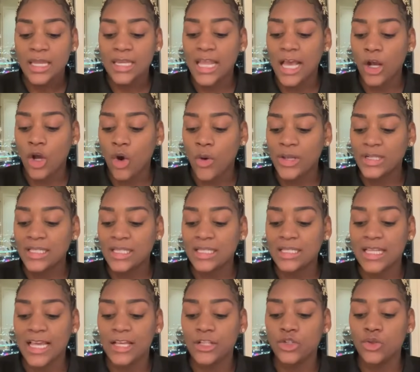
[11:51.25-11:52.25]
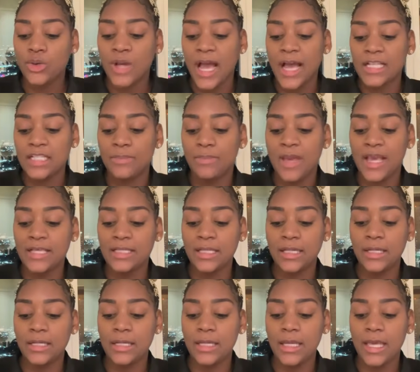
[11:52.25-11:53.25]
they're going to send you guys
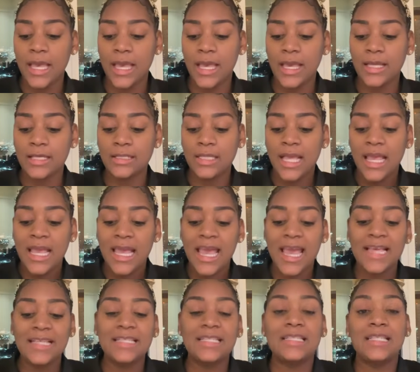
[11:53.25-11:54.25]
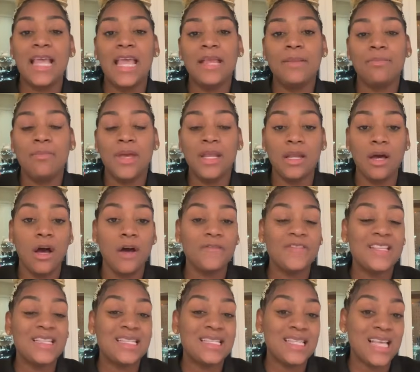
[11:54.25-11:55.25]
basically is a statement
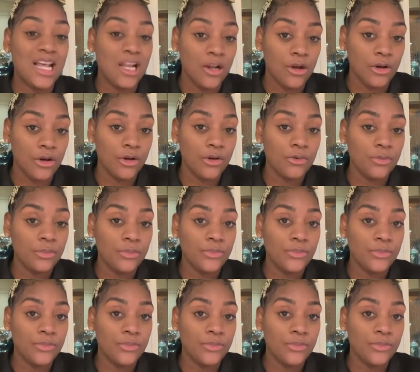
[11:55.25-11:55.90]
of seller.